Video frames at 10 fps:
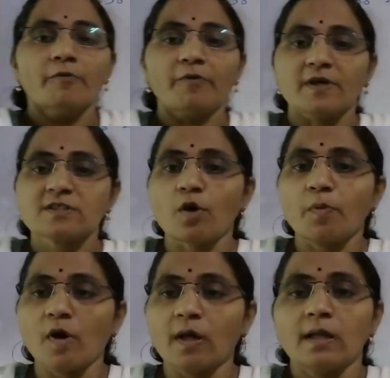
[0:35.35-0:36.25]
first
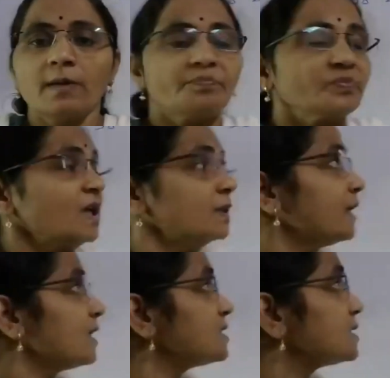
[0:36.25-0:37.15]
of all,
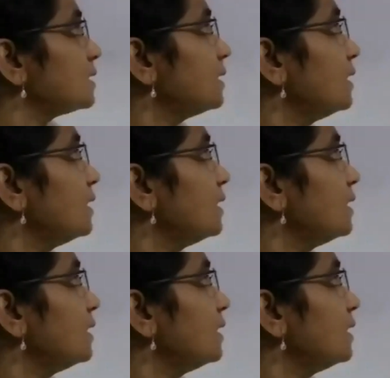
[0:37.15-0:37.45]
this